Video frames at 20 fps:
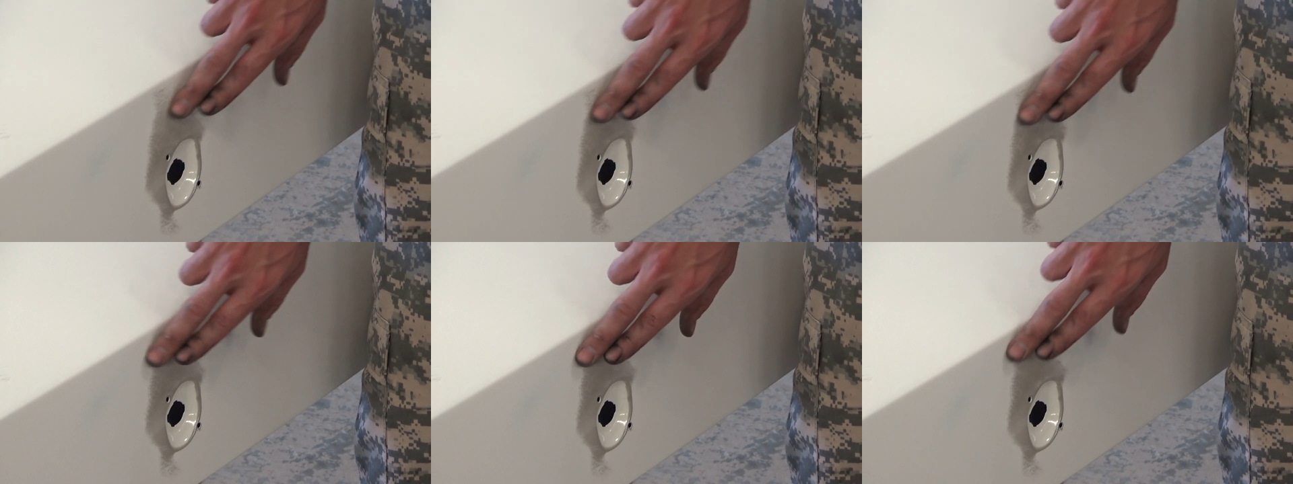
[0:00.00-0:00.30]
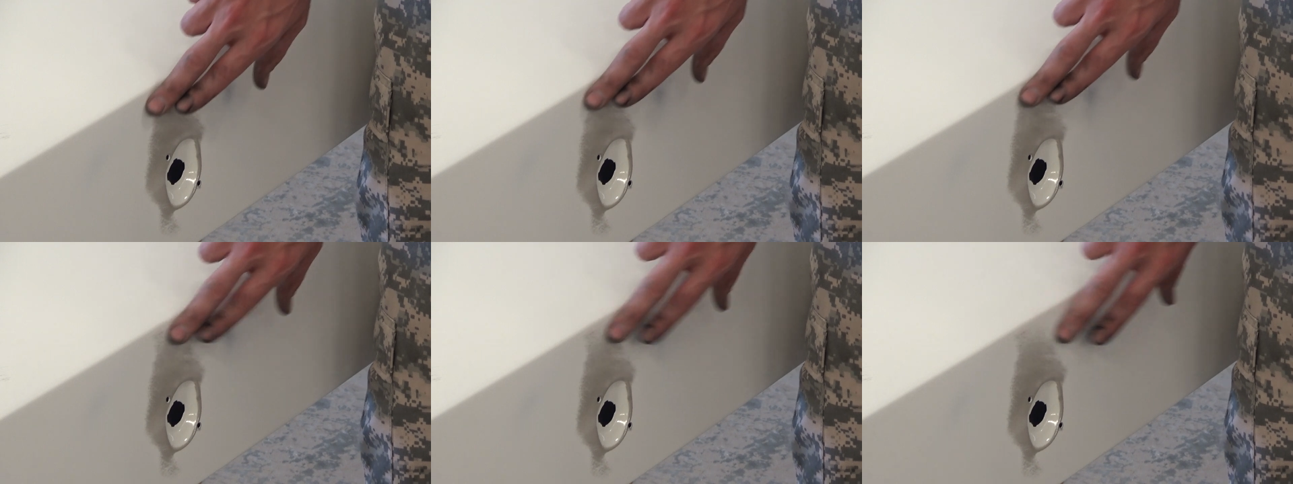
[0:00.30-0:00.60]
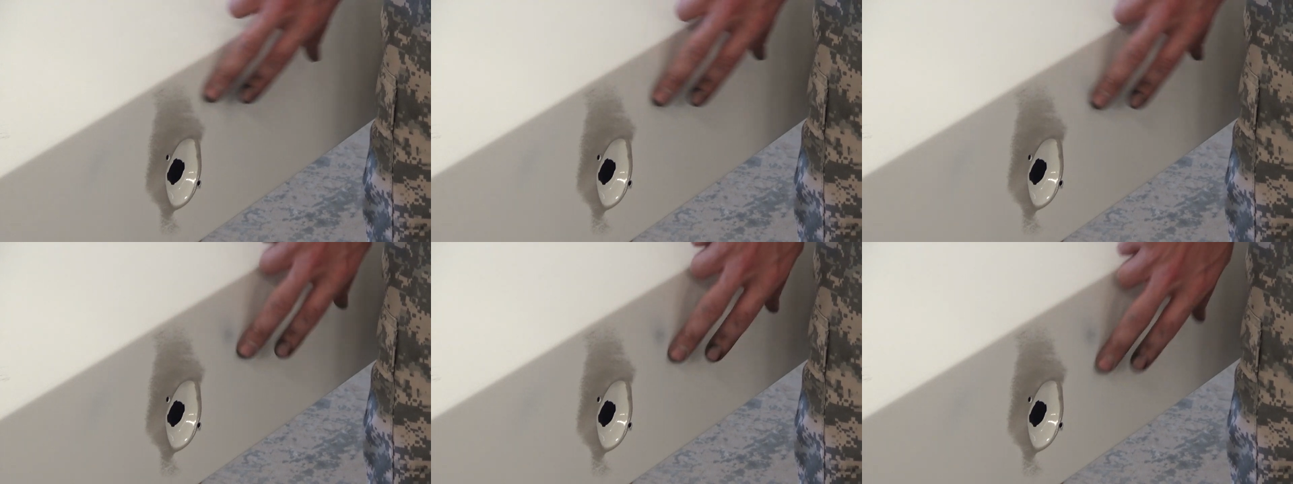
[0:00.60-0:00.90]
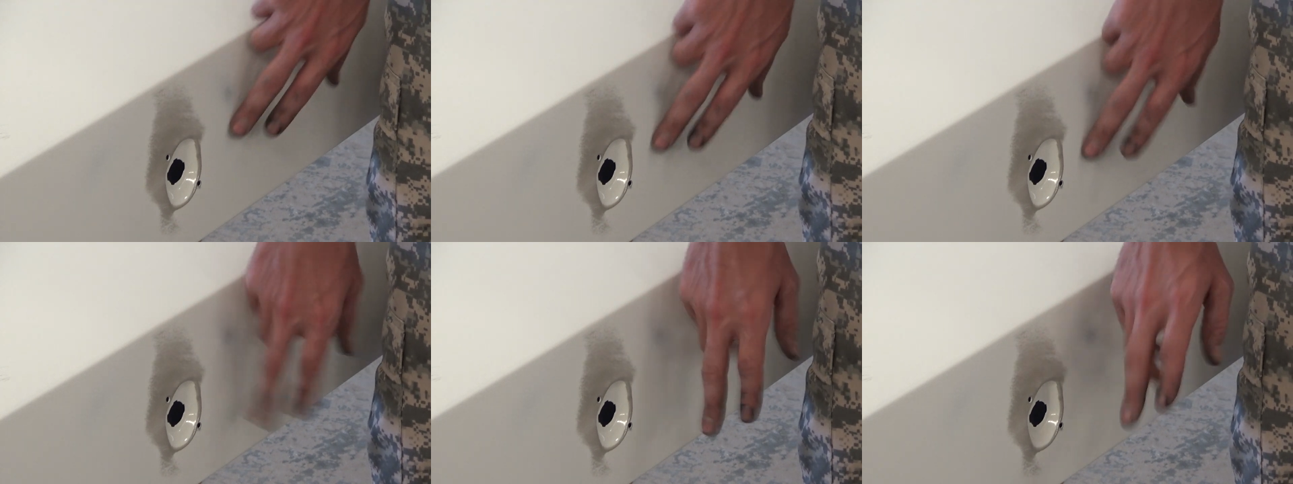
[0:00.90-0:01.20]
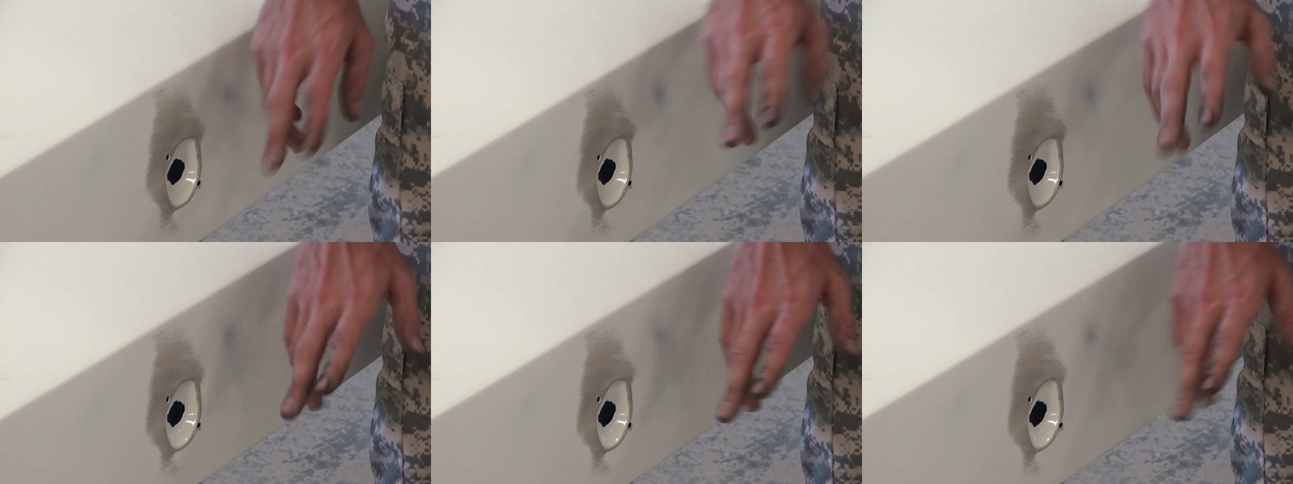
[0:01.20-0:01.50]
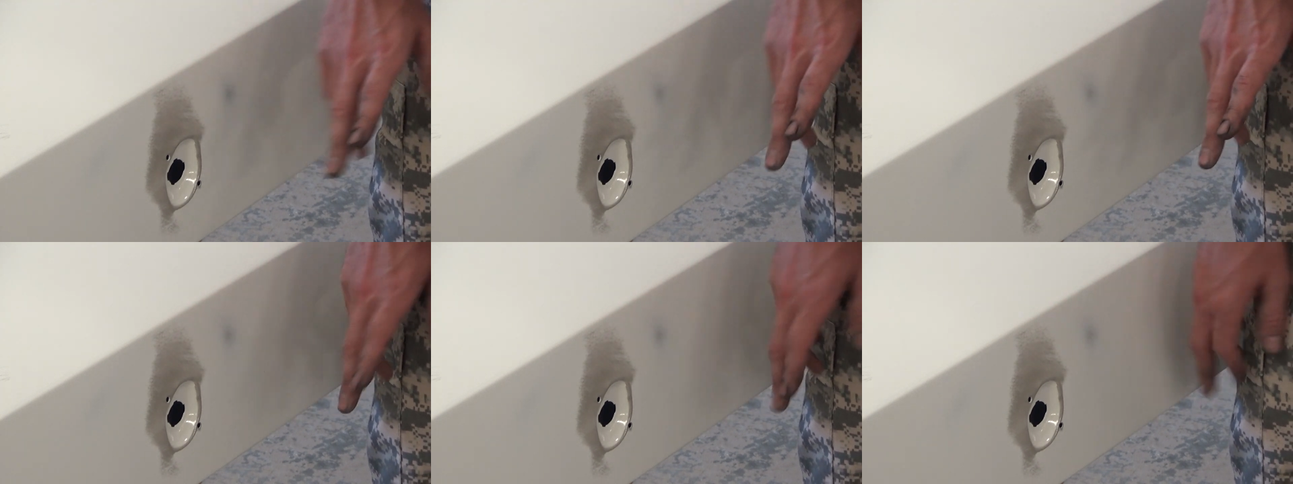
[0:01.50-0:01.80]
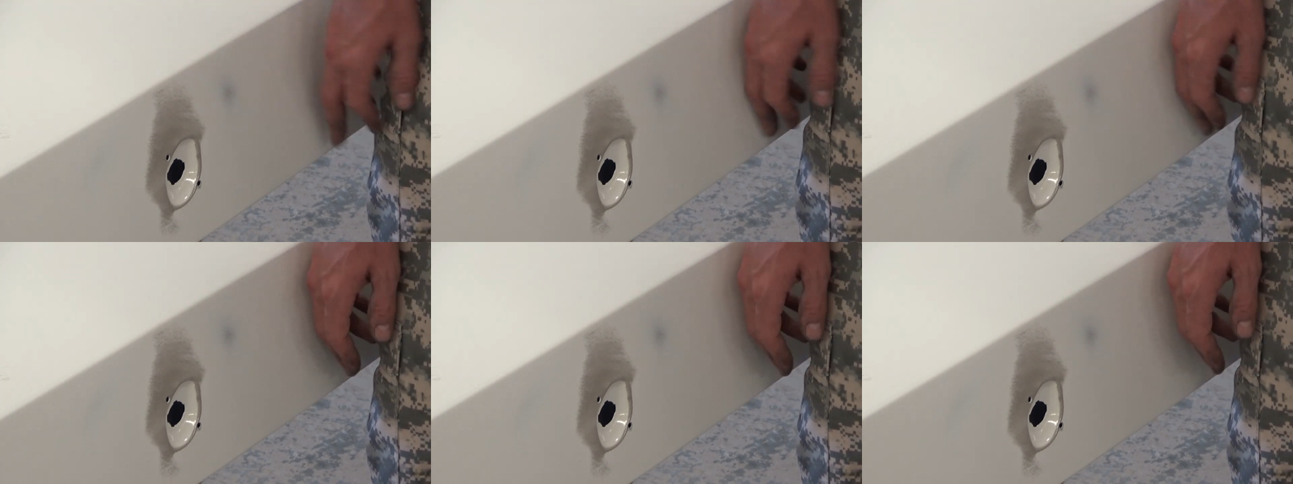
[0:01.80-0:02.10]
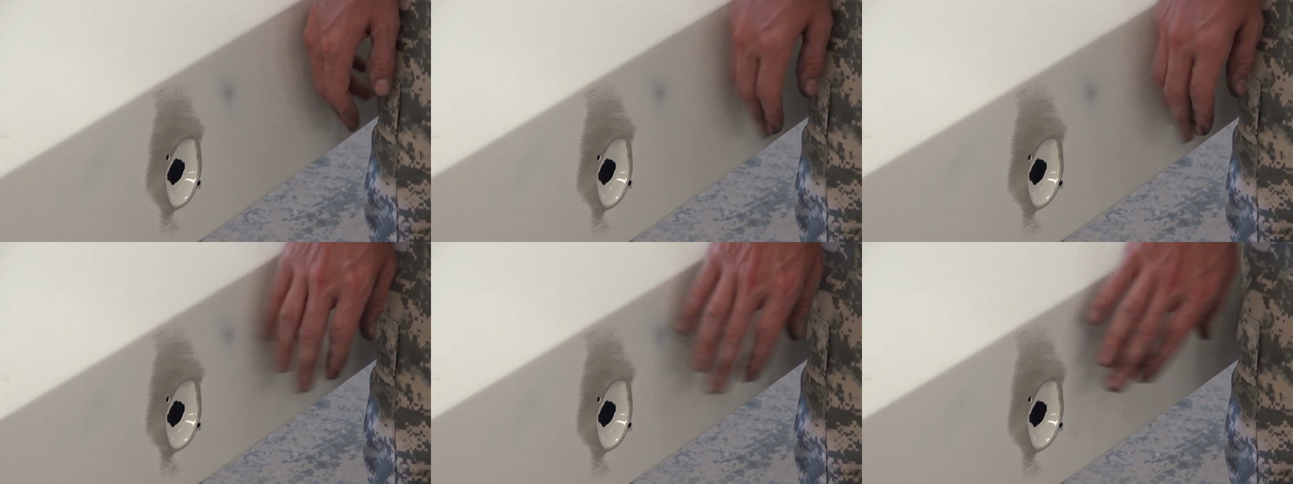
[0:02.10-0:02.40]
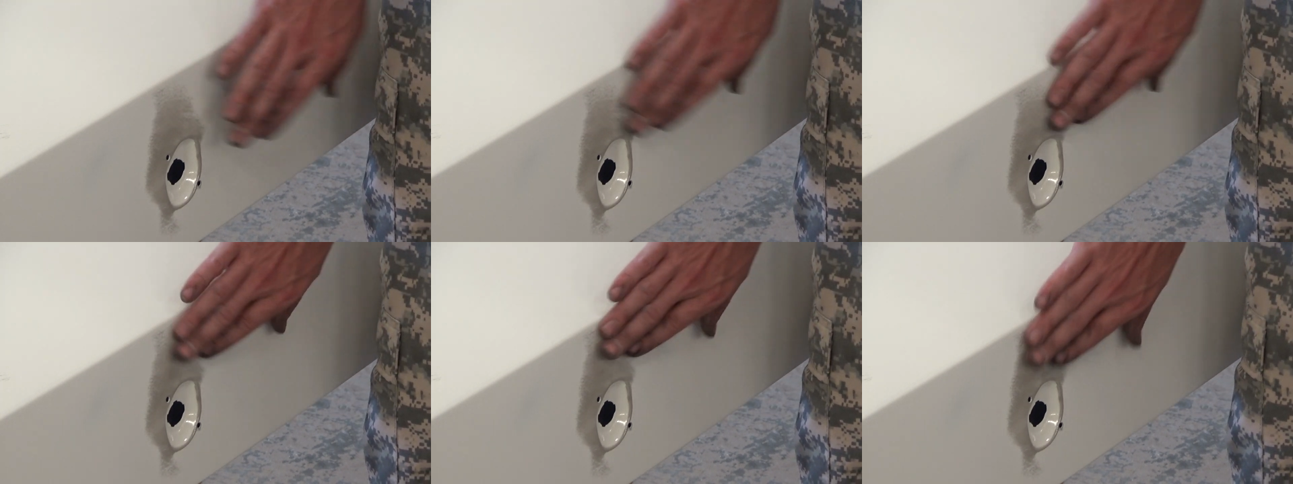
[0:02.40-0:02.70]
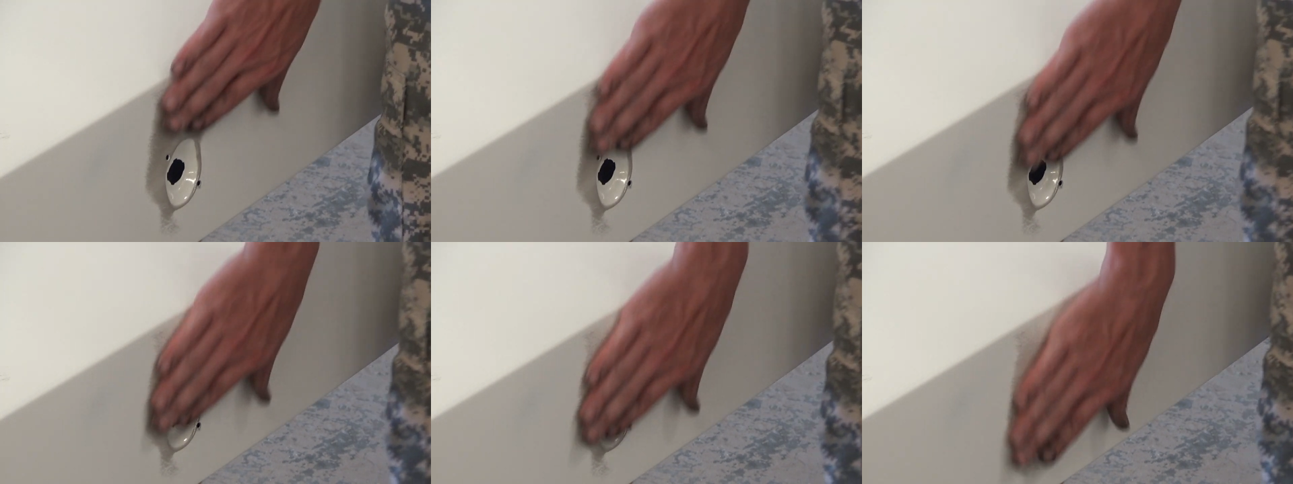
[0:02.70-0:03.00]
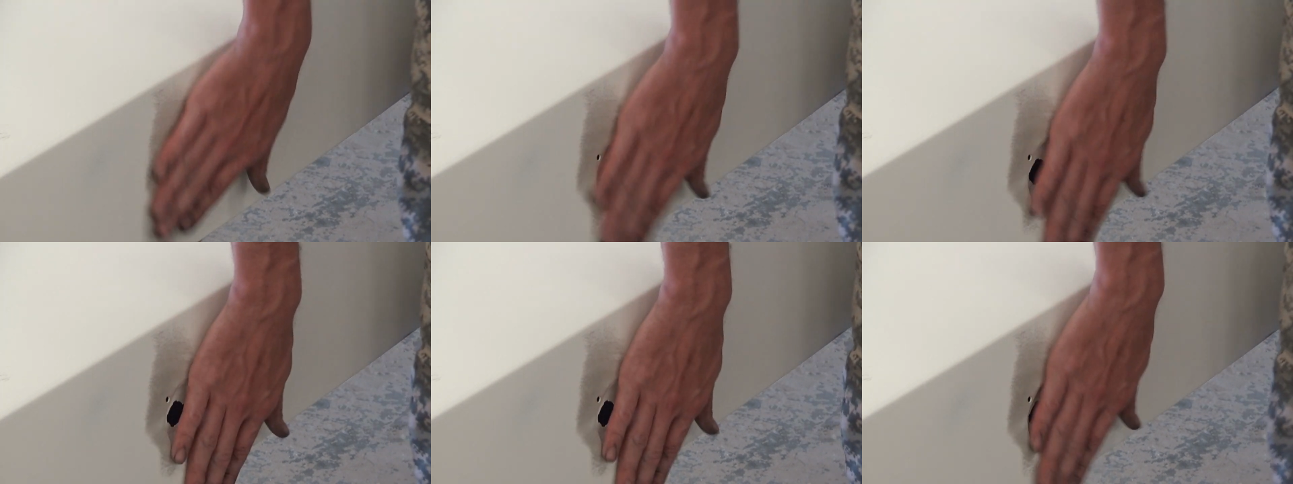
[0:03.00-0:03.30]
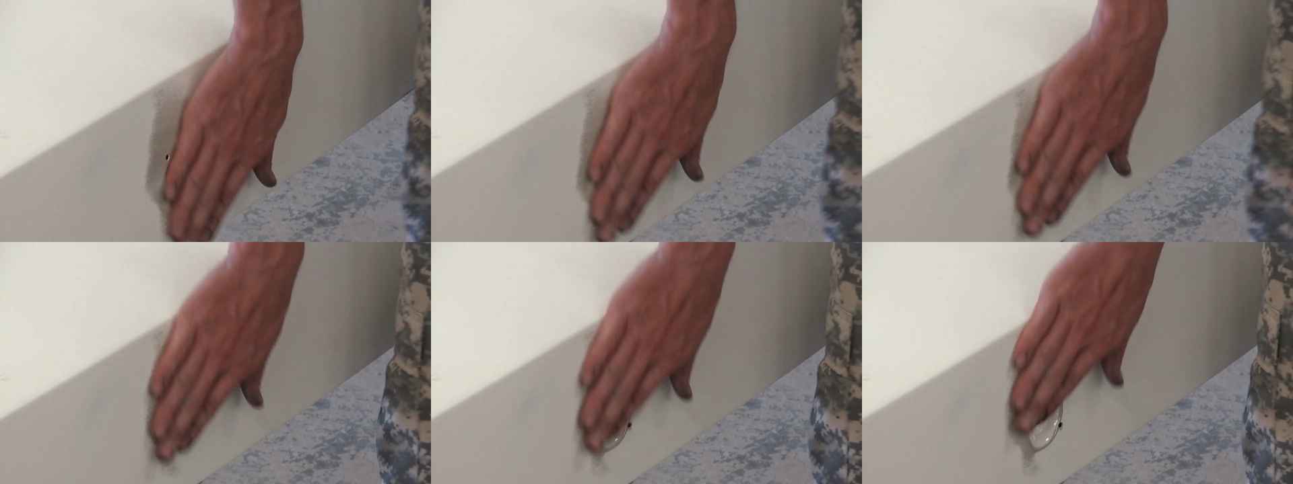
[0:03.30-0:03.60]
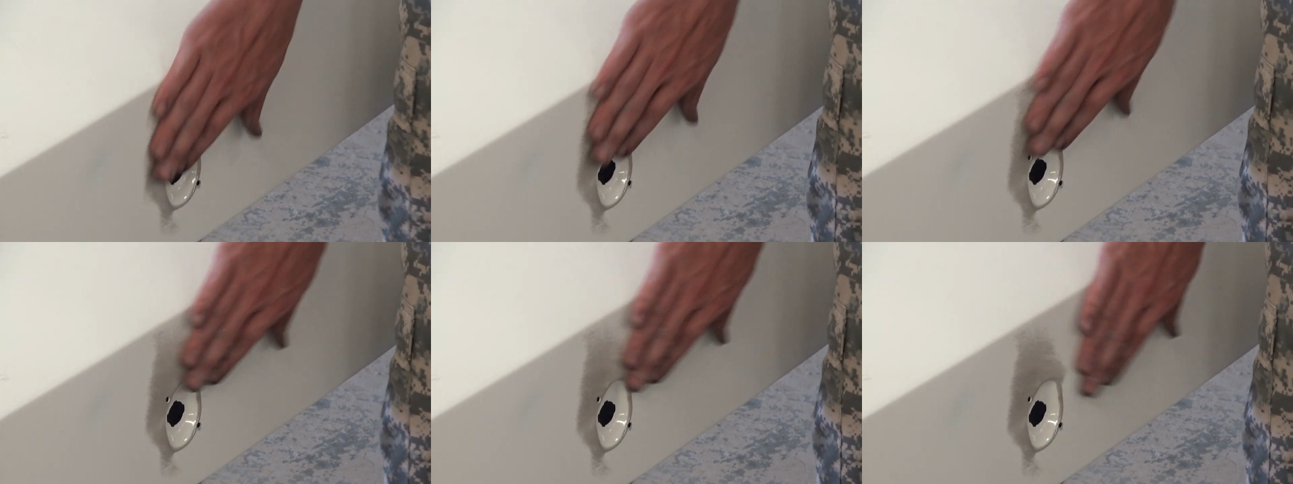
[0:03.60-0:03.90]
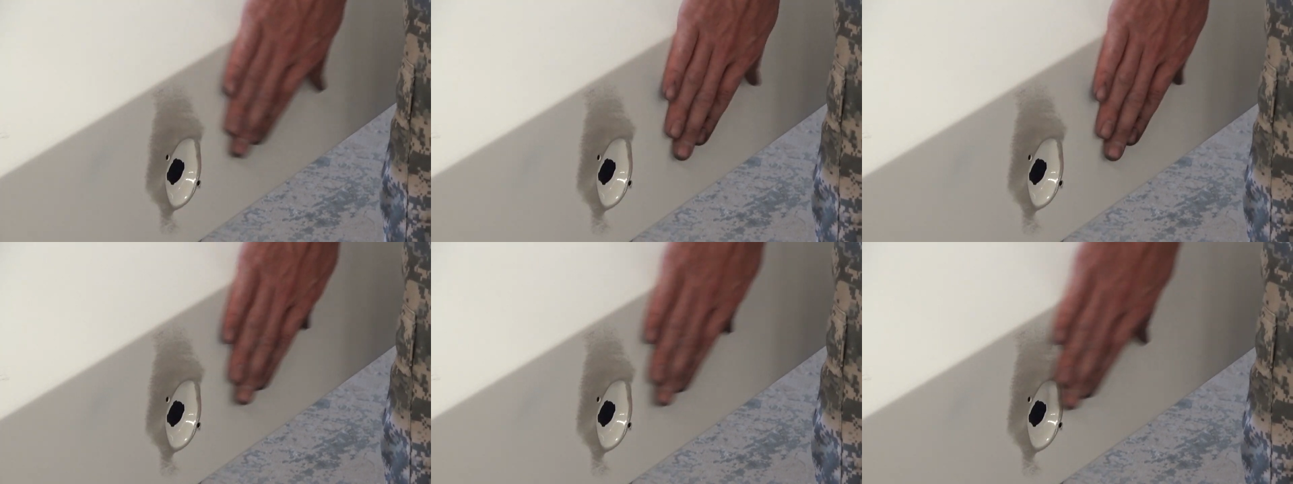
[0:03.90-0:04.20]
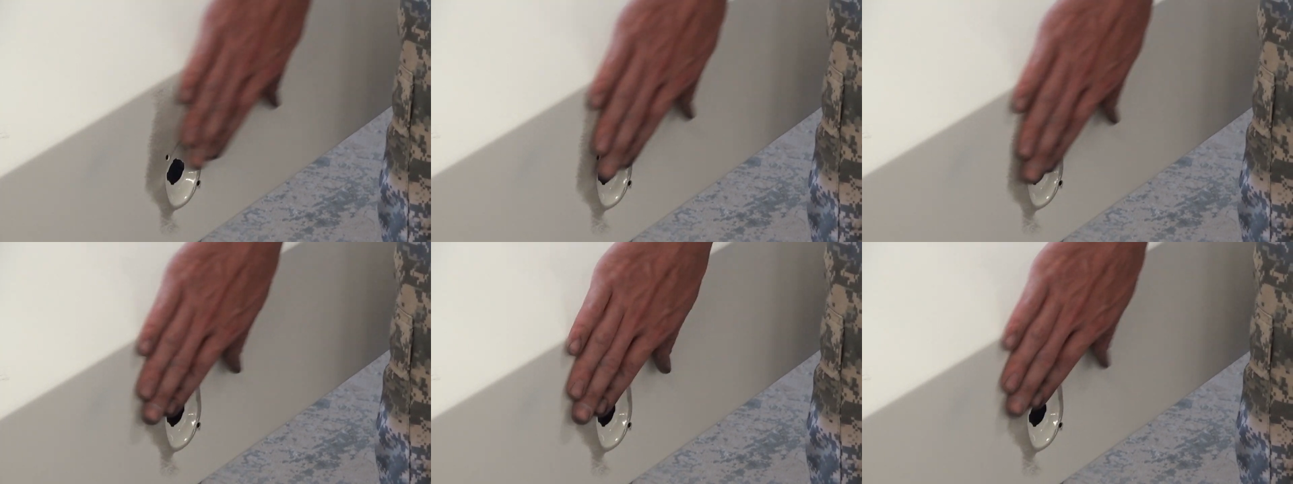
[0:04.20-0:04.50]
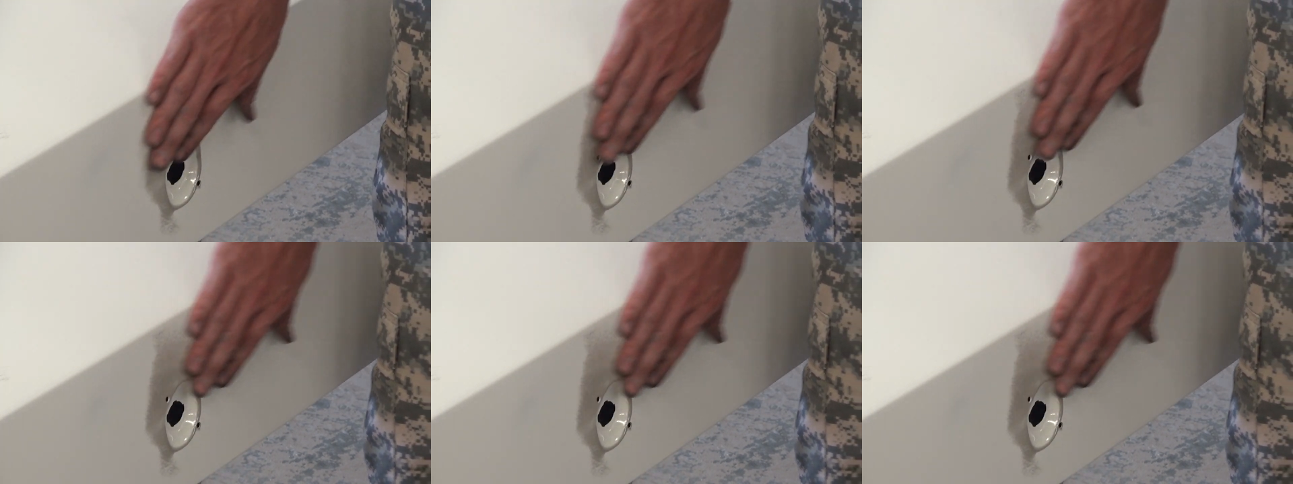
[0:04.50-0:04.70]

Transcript: No face is visible, so there are no lips to read.